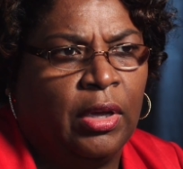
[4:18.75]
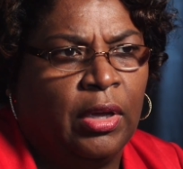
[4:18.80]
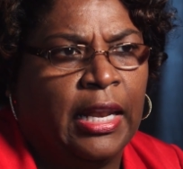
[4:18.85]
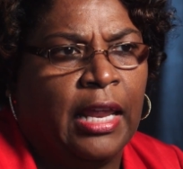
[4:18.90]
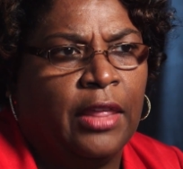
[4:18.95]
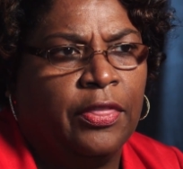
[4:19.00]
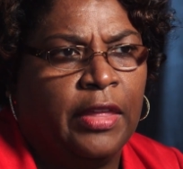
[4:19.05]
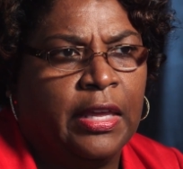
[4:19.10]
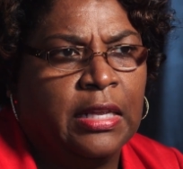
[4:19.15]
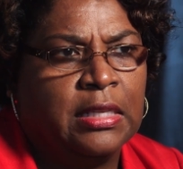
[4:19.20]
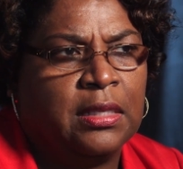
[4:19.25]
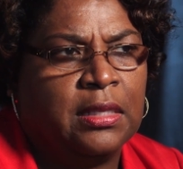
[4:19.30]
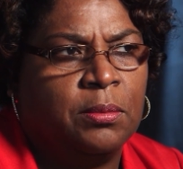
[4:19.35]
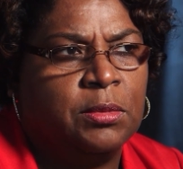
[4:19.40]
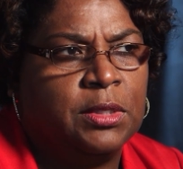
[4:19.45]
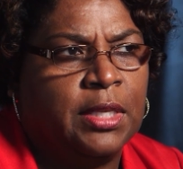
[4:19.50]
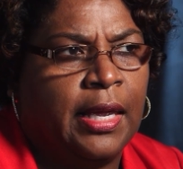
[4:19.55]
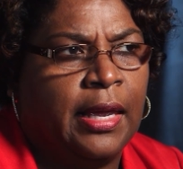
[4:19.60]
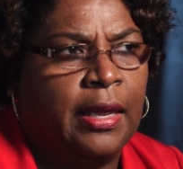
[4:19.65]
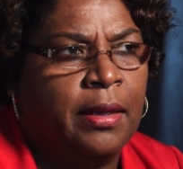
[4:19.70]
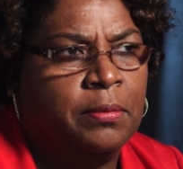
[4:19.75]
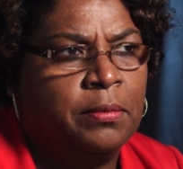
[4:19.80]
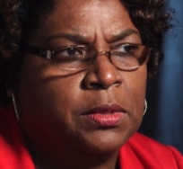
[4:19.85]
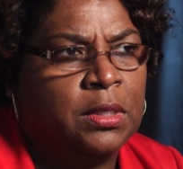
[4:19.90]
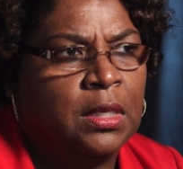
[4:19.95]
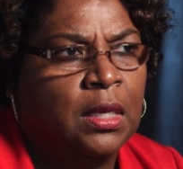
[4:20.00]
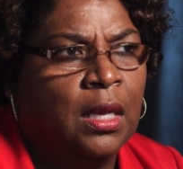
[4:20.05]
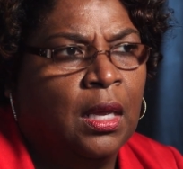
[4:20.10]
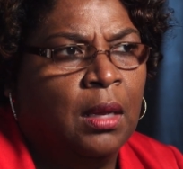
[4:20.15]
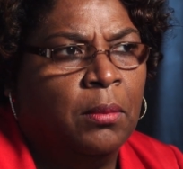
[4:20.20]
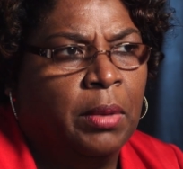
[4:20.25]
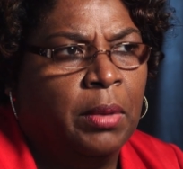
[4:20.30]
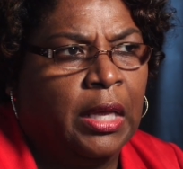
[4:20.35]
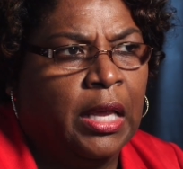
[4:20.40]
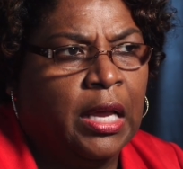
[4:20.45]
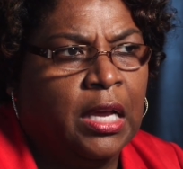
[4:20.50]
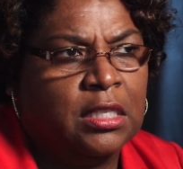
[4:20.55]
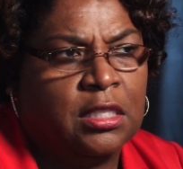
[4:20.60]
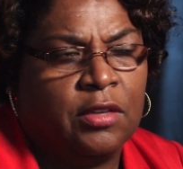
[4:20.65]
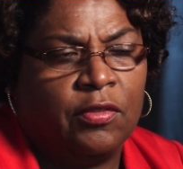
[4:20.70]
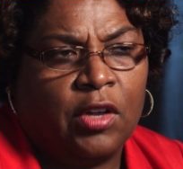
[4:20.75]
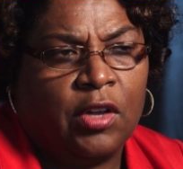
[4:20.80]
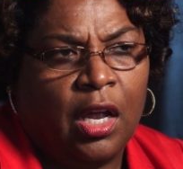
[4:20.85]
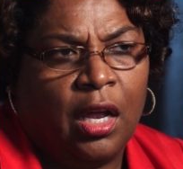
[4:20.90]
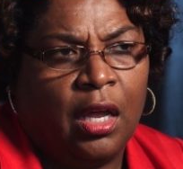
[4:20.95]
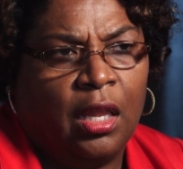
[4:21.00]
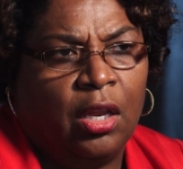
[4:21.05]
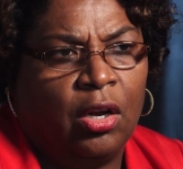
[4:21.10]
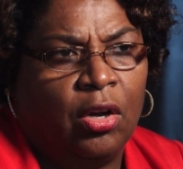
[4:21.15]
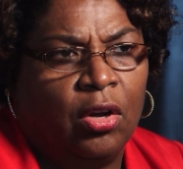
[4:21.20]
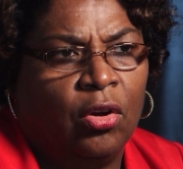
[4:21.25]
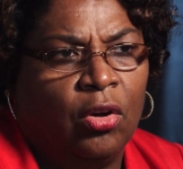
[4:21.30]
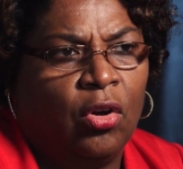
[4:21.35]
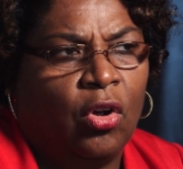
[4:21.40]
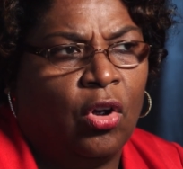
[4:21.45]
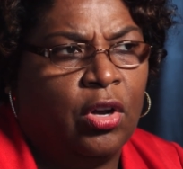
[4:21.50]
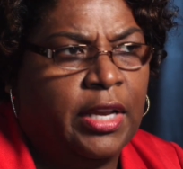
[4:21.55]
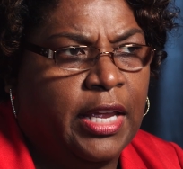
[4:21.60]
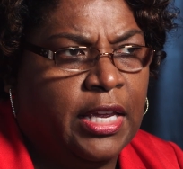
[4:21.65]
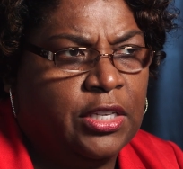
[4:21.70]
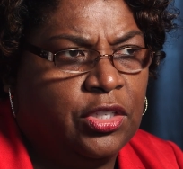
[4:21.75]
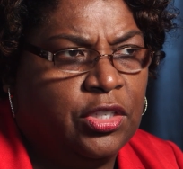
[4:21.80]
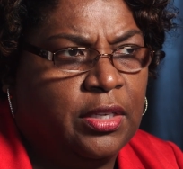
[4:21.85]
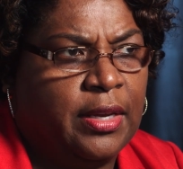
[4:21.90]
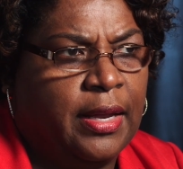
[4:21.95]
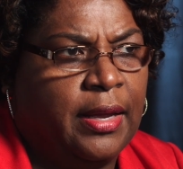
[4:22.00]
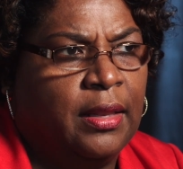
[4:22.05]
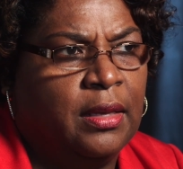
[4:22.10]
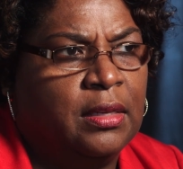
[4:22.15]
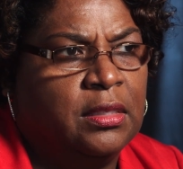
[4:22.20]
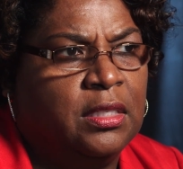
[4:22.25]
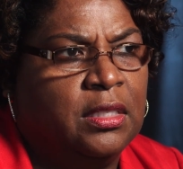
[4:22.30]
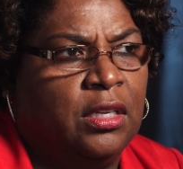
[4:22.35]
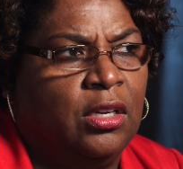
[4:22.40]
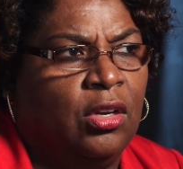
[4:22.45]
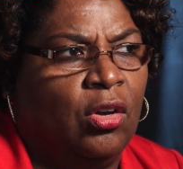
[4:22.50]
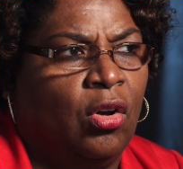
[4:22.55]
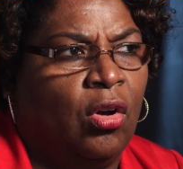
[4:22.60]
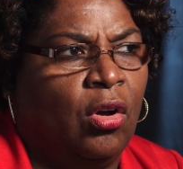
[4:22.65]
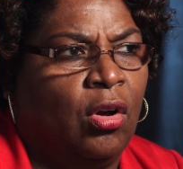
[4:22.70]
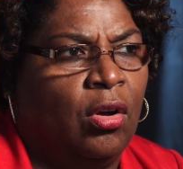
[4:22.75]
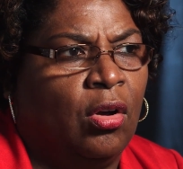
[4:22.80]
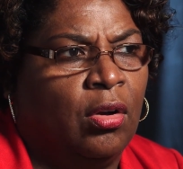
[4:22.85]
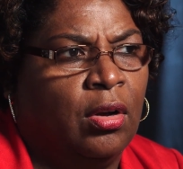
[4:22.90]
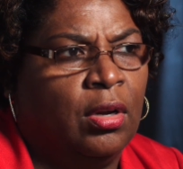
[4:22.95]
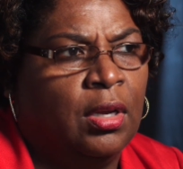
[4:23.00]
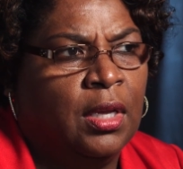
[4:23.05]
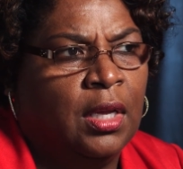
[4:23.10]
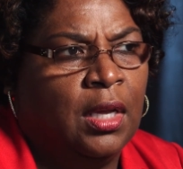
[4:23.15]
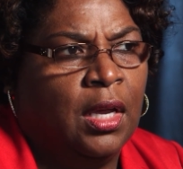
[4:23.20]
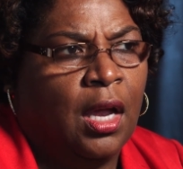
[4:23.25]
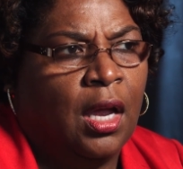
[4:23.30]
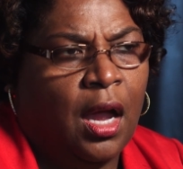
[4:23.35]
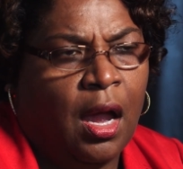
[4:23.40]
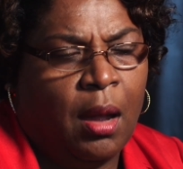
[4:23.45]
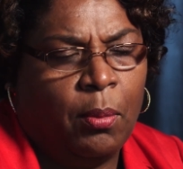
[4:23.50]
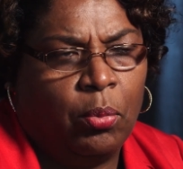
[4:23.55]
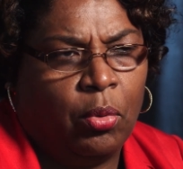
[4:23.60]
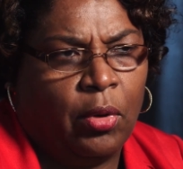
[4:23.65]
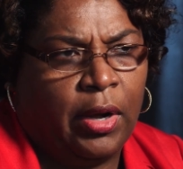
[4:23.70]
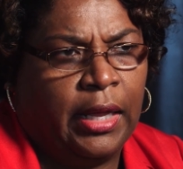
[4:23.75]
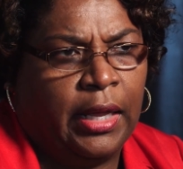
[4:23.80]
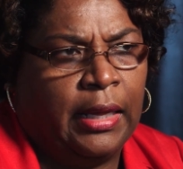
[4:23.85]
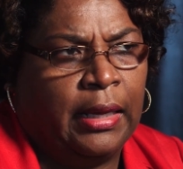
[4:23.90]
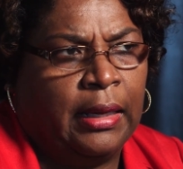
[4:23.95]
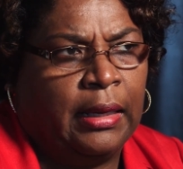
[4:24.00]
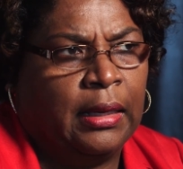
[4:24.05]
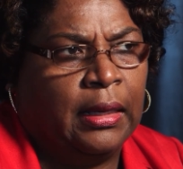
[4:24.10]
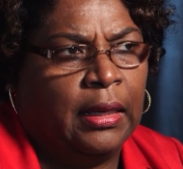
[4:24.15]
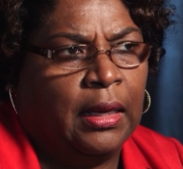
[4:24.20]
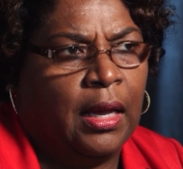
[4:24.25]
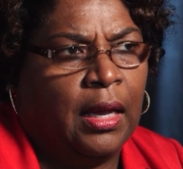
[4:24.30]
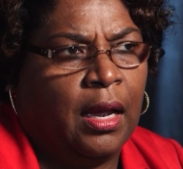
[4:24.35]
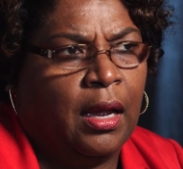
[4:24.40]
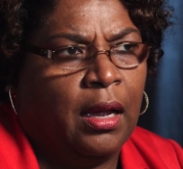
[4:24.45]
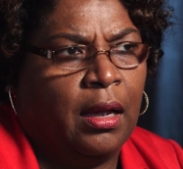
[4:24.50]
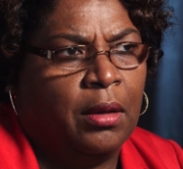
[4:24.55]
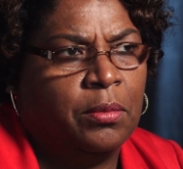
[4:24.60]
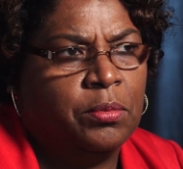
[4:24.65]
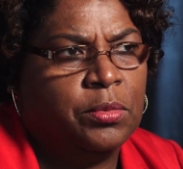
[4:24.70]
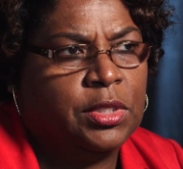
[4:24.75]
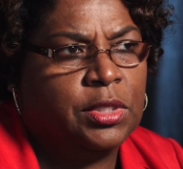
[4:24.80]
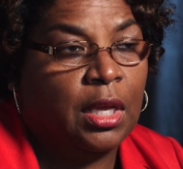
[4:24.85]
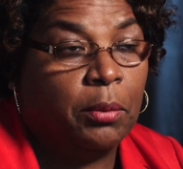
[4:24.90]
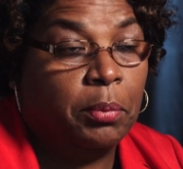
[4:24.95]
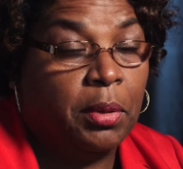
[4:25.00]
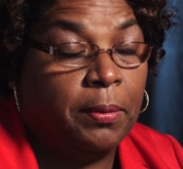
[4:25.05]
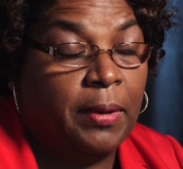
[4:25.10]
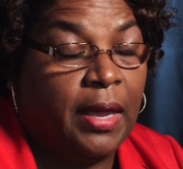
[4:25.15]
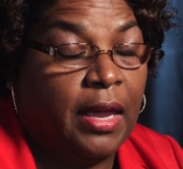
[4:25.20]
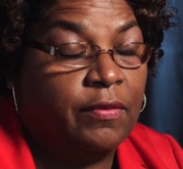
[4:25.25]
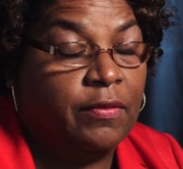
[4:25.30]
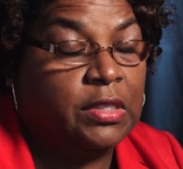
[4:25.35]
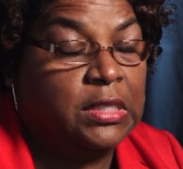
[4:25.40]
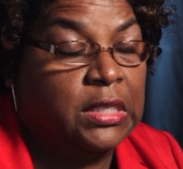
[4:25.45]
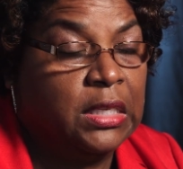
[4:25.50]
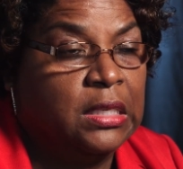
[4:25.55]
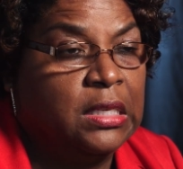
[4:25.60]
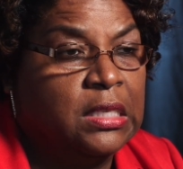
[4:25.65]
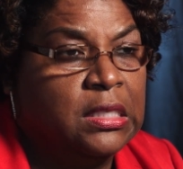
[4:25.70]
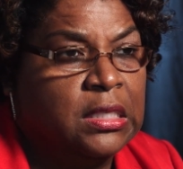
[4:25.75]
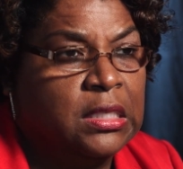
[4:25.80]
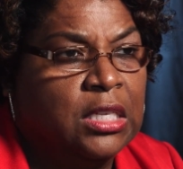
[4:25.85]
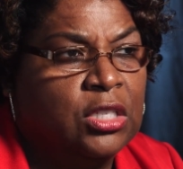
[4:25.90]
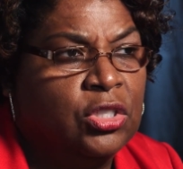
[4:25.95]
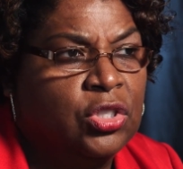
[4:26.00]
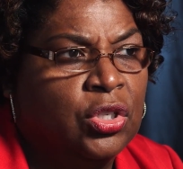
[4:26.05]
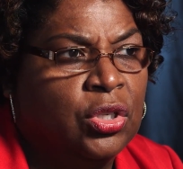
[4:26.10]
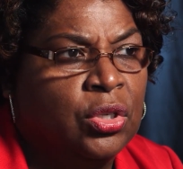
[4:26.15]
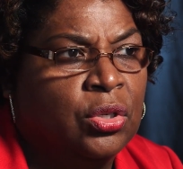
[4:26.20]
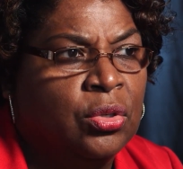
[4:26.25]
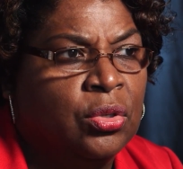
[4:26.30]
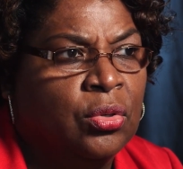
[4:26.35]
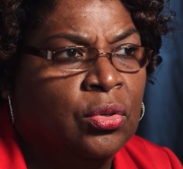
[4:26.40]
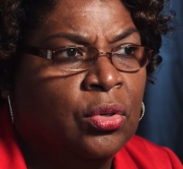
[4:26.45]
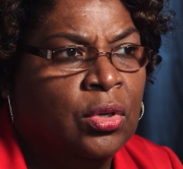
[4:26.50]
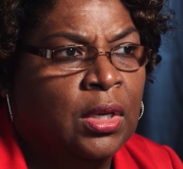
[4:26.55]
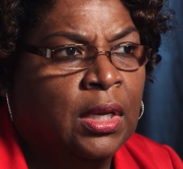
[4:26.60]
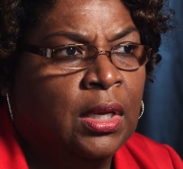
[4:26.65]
And I think sometimes because of color or nationality or upbringing, some people have a tendency to